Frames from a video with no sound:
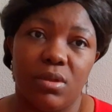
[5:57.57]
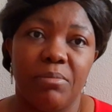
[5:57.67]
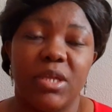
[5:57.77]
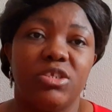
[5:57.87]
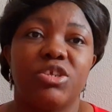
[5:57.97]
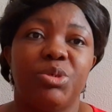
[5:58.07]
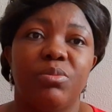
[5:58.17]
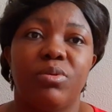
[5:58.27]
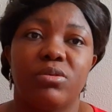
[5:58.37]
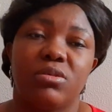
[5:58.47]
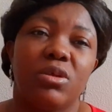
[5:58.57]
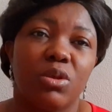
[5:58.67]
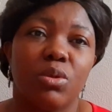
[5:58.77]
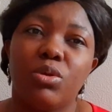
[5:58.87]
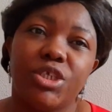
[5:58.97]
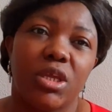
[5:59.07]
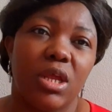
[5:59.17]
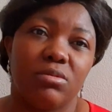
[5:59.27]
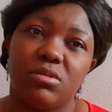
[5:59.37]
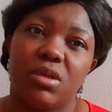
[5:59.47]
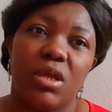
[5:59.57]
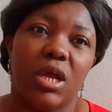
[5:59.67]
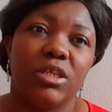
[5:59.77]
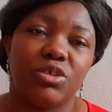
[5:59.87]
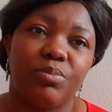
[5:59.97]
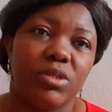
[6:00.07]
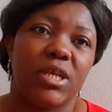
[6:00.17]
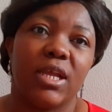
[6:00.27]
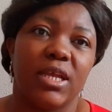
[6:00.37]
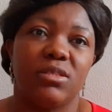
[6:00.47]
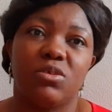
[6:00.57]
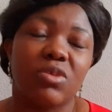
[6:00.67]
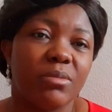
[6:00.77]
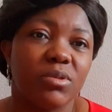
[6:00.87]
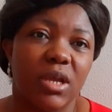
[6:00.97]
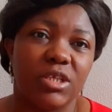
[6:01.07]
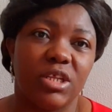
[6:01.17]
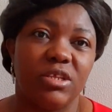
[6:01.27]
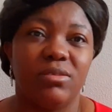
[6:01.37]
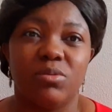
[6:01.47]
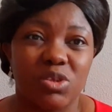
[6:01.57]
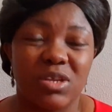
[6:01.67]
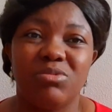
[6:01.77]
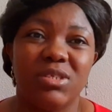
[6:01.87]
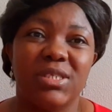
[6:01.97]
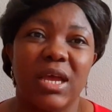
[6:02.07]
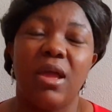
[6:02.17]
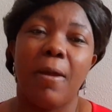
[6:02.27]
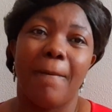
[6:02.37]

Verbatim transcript: in my description box. Go check it out and support her, guys. Subscribe to her channel. Subscribe to this her